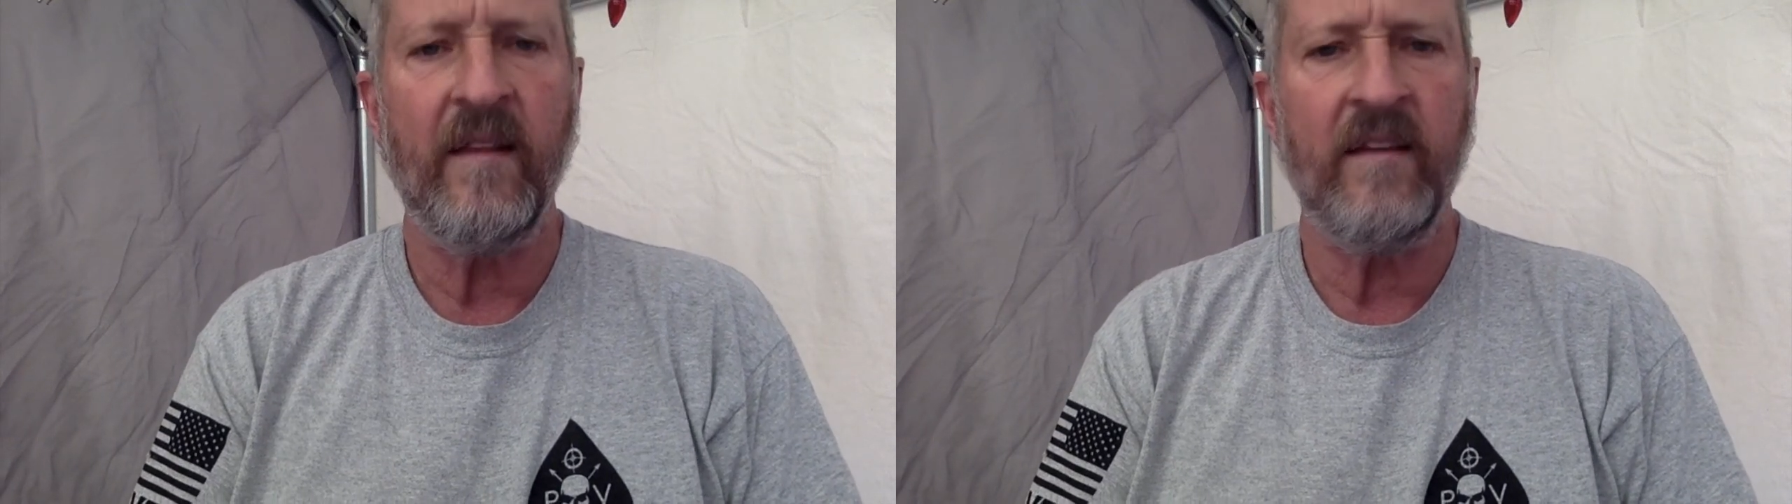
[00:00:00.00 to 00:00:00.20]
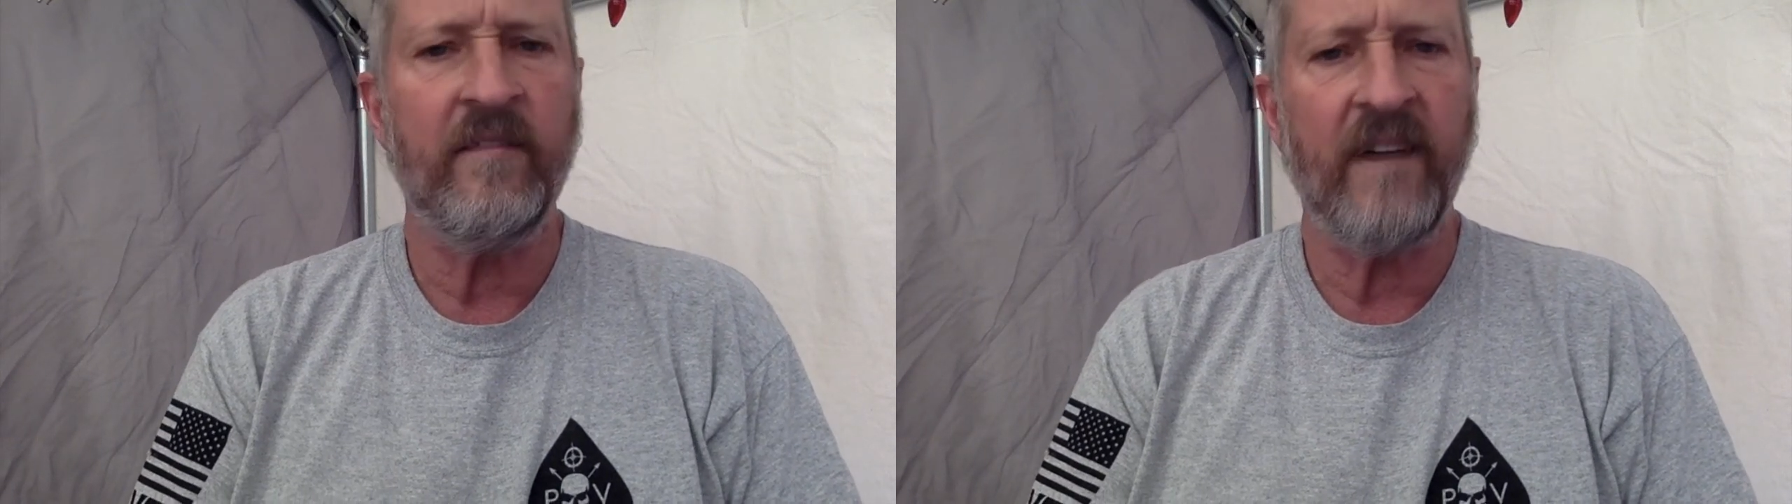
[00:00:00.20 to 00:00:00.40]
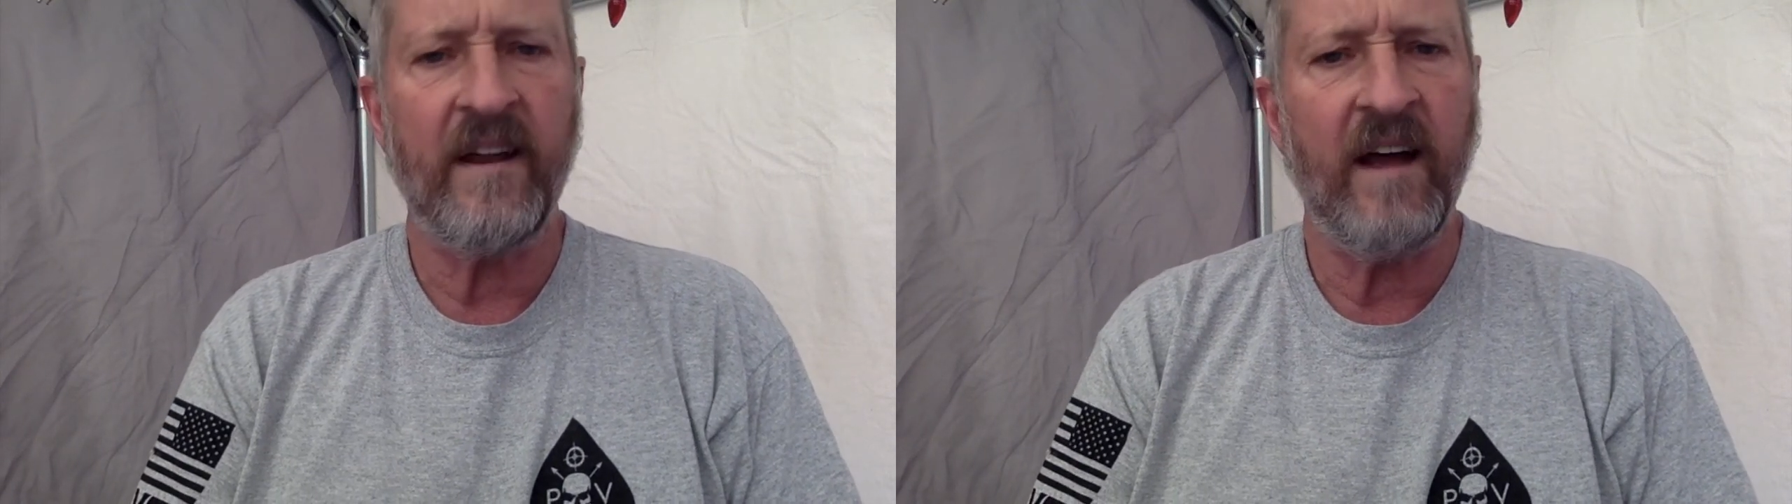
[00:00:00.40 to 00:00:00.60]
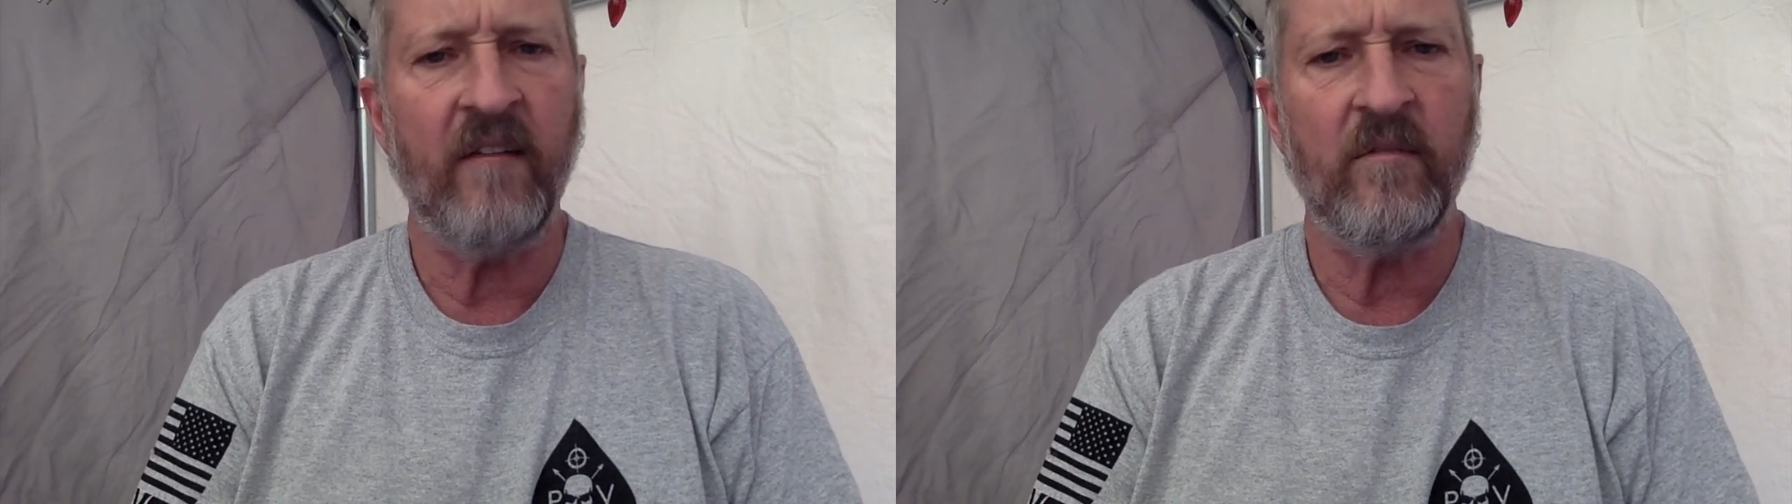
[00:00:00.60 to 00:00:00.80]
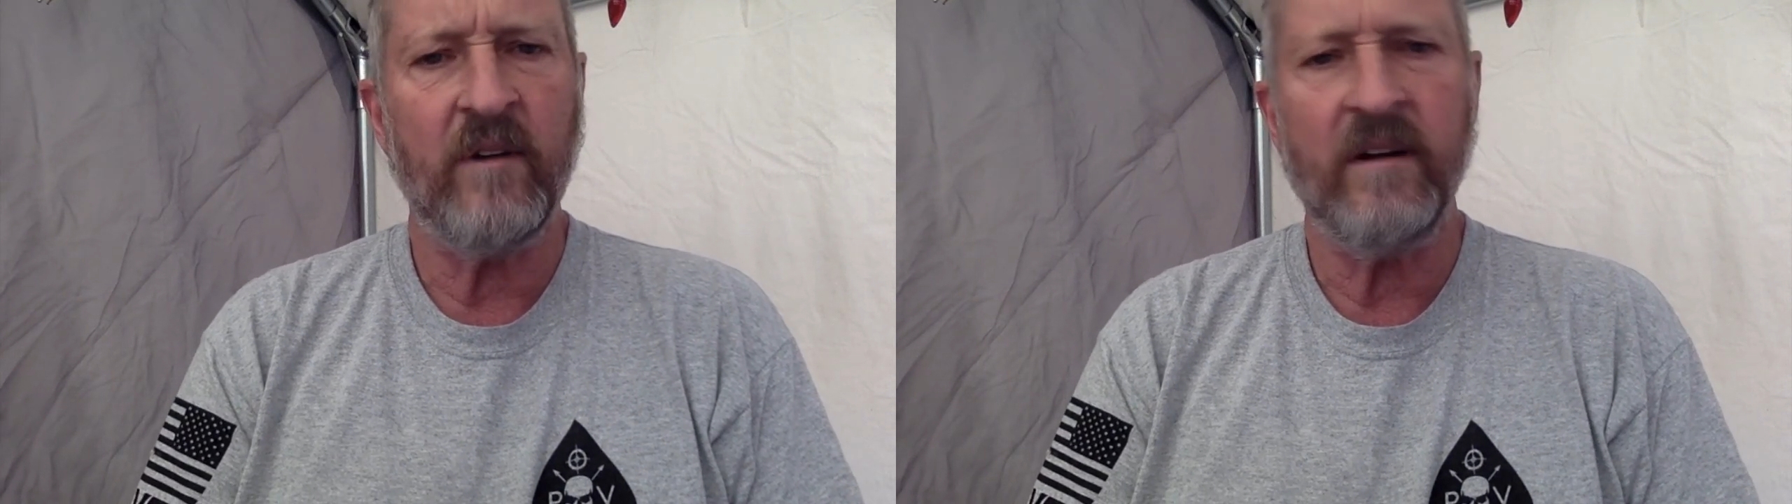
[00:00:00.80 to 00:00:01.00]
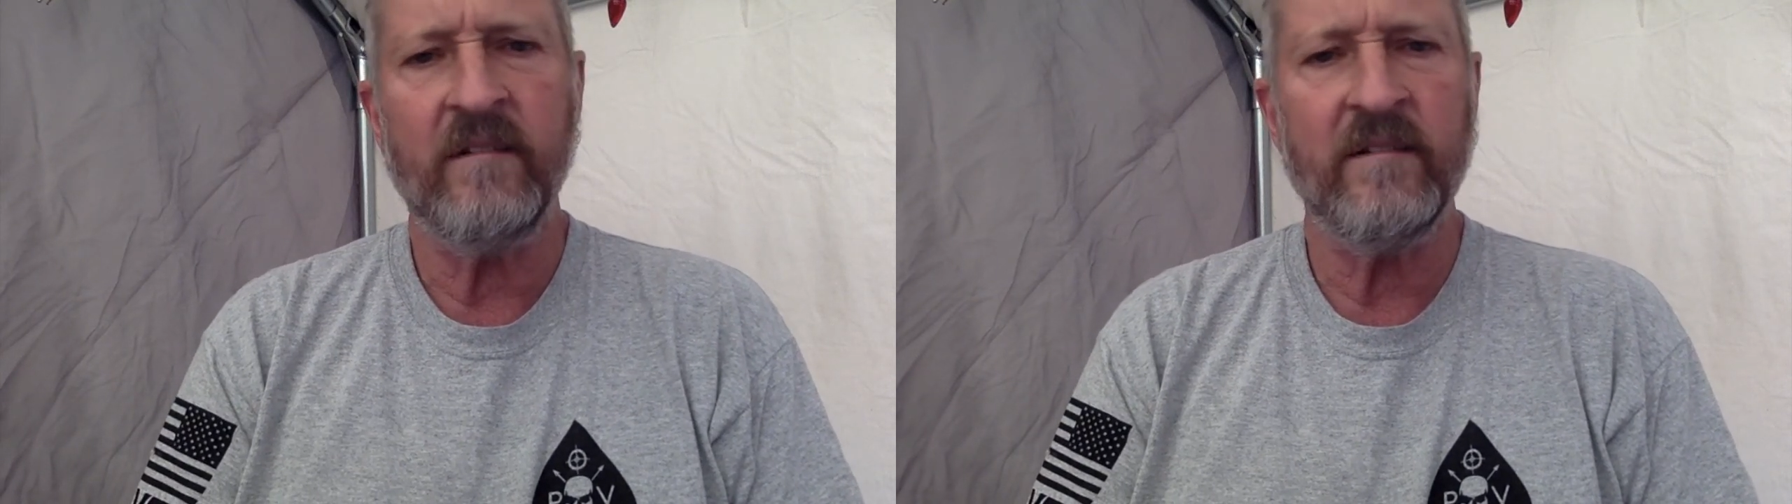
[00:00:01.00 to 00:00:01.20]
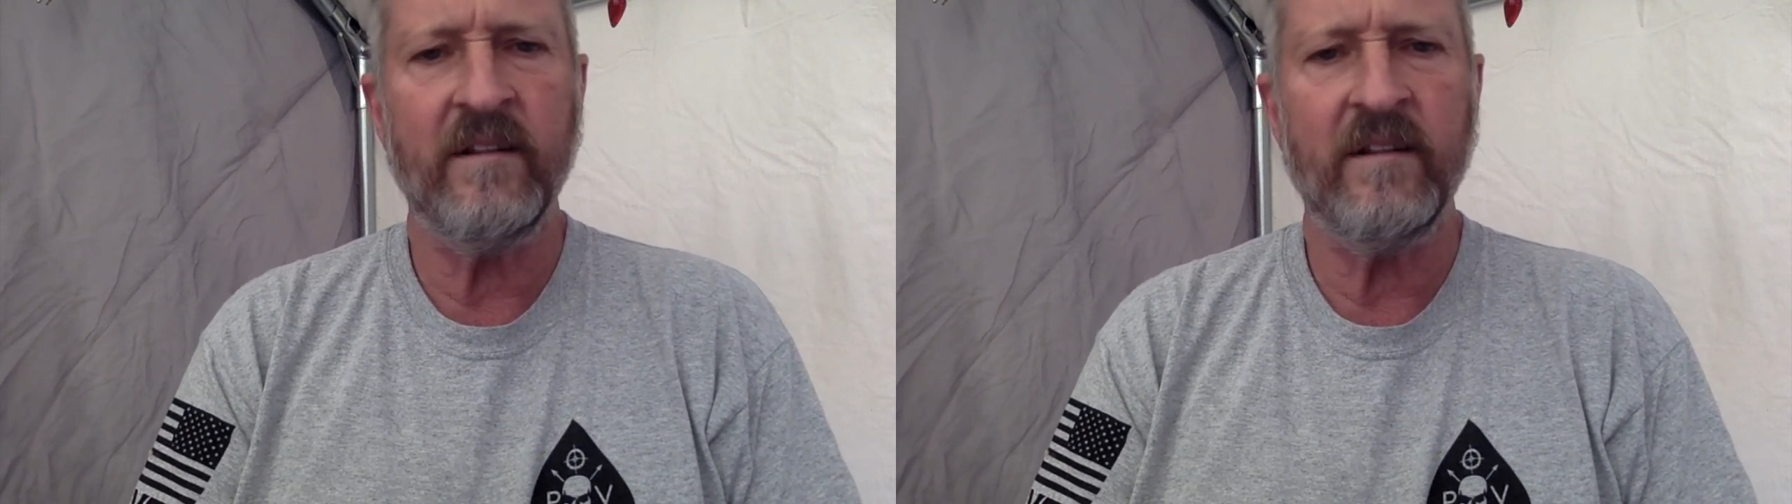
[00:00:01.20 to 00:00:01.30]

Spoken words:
then you find out, well,